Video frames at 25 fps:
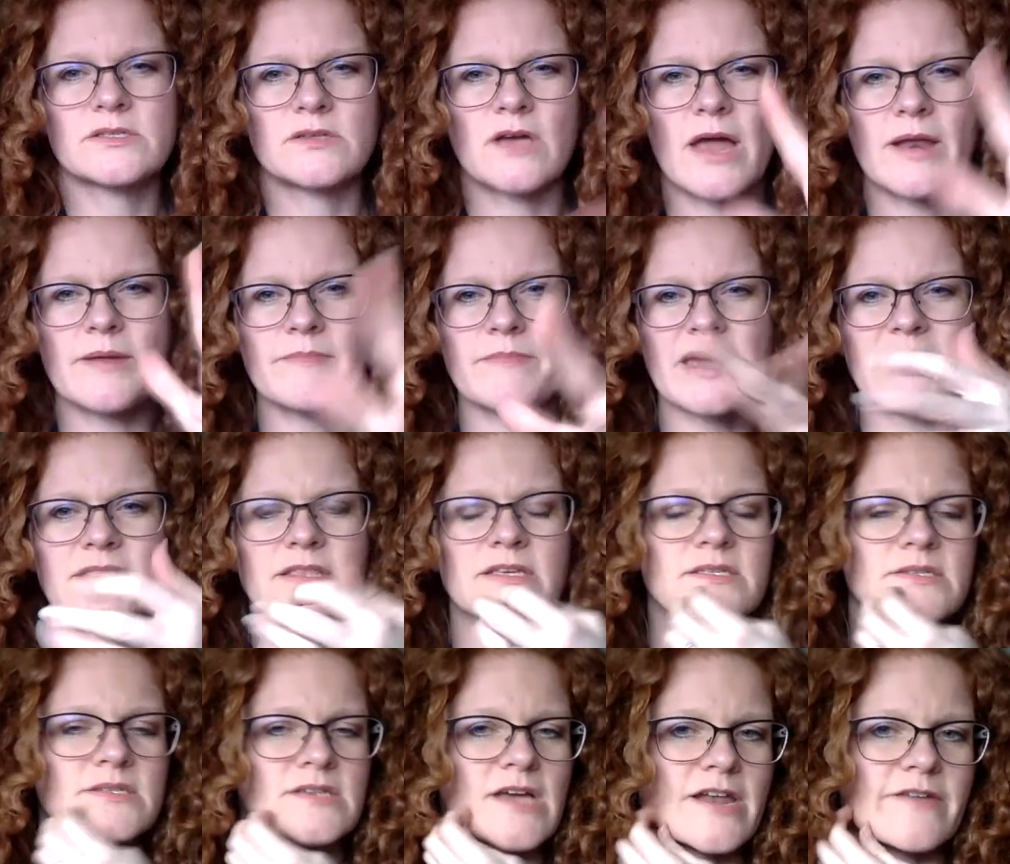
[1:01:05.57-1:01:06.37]
kind of make
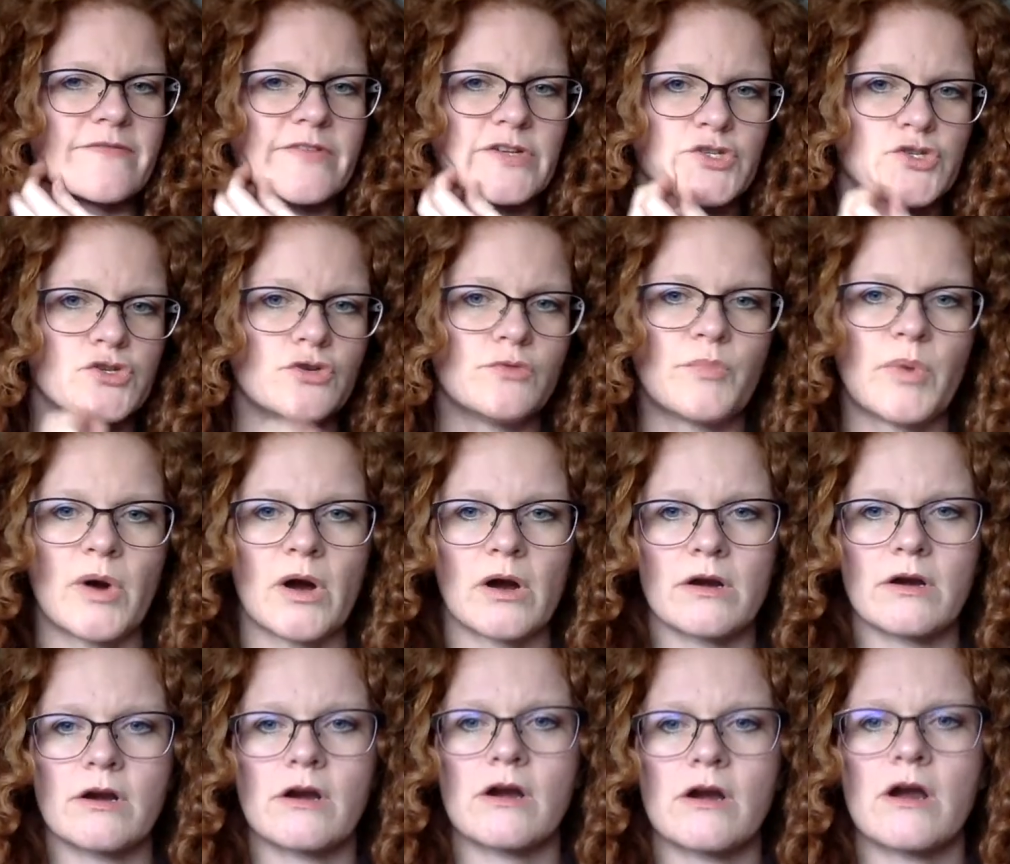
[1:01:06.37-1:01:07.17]
this kind of a
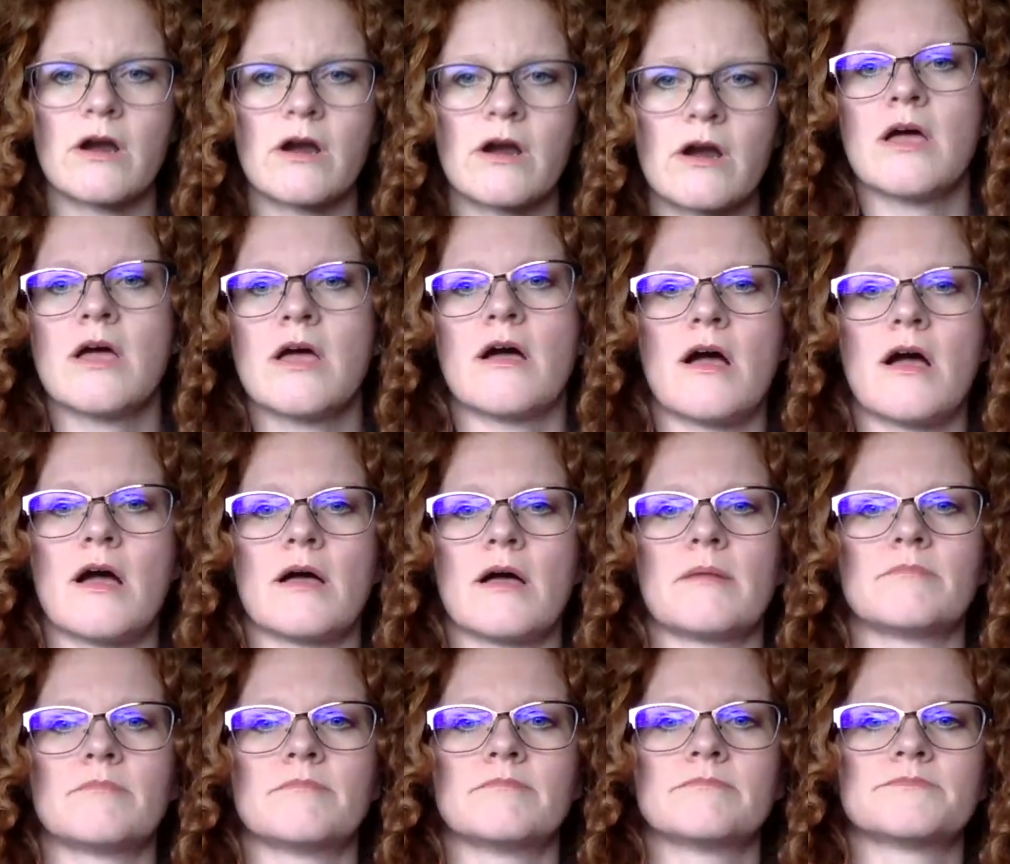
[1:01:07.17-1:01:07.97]
two-parter.
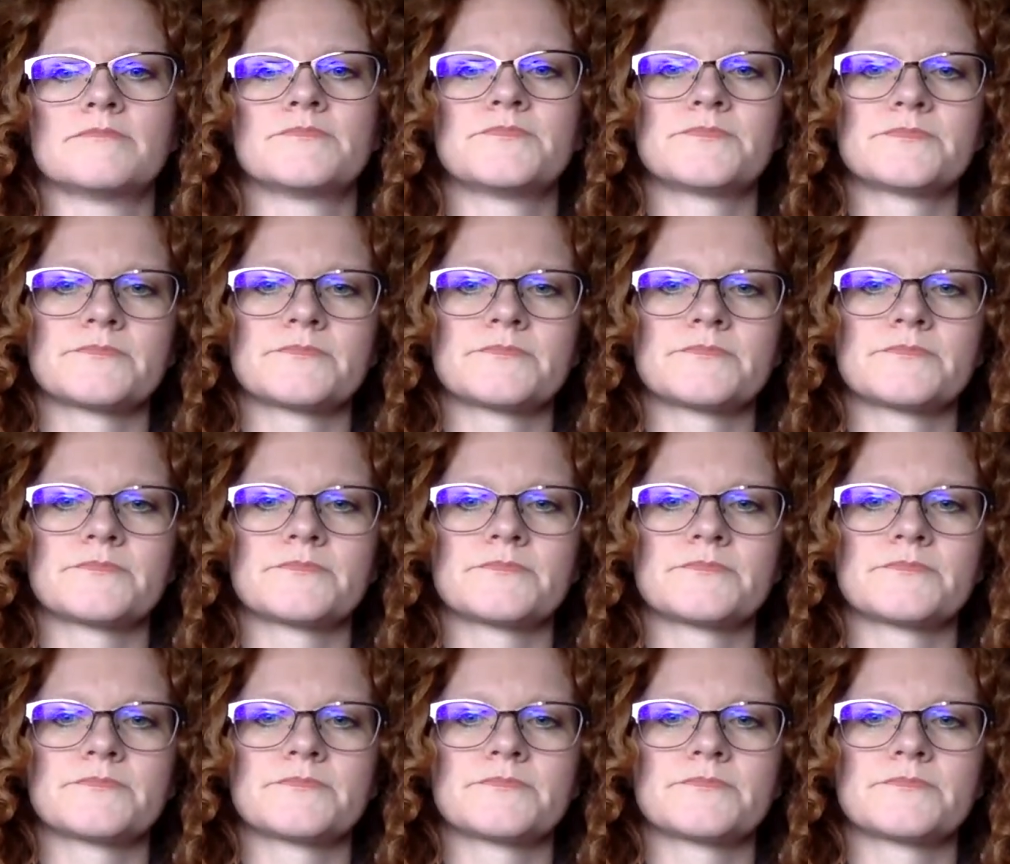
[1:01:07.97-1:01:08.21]
Um,